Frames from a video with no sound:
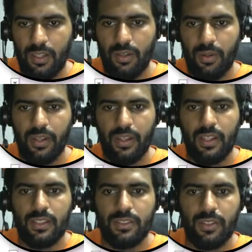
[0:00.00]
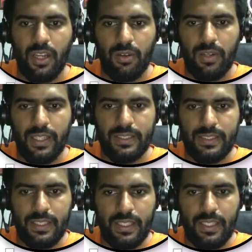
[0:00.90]
Okay, so now let's
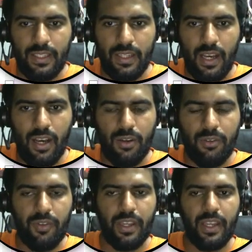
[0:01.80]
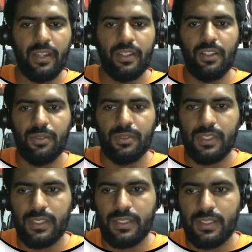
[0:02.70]
see how we can use
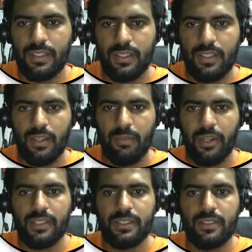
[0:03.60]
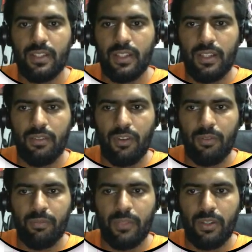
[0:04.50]
this, because
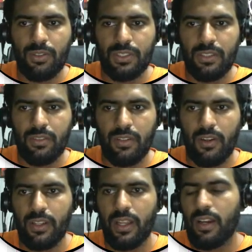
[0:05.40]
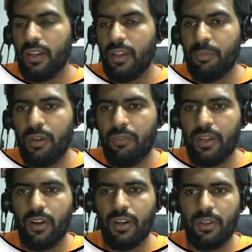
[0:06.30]
from the question or the input we
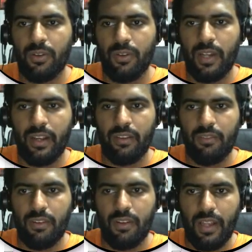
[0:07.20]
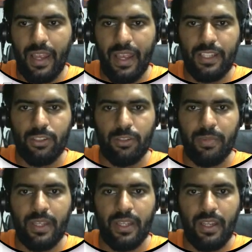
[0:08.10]
got to know like a should
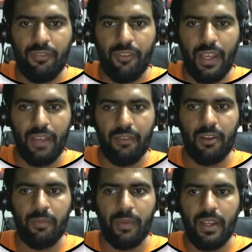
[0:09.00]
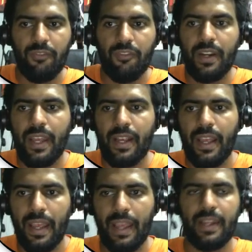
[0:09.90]
be, if a will be, if we take
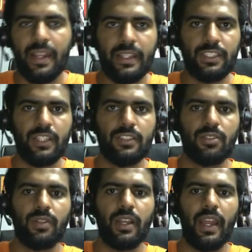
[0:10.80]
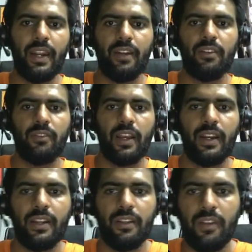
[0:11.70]
a in any string, so the end
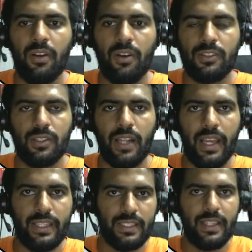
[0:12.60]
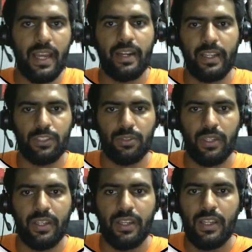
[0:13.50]
character will also lies in that range only.